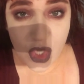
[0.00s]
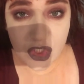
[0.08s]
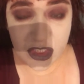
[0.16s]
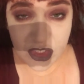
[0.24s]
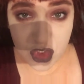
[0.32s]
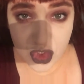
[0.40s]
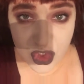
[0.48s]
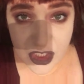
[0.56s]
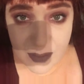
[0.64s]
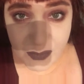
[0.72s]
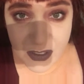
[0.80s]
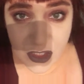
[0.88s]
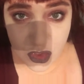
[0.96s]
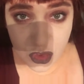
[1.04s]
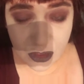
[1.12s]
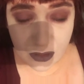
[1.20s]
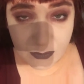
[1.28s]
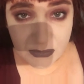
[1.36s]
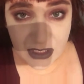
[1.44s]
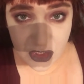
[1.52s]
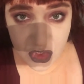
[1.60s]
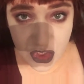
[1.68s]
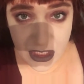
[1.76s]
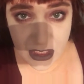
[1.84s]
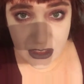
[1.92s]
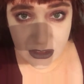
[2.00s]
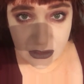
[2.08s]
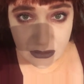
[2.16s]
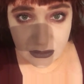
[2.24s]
to cheapen the term lynching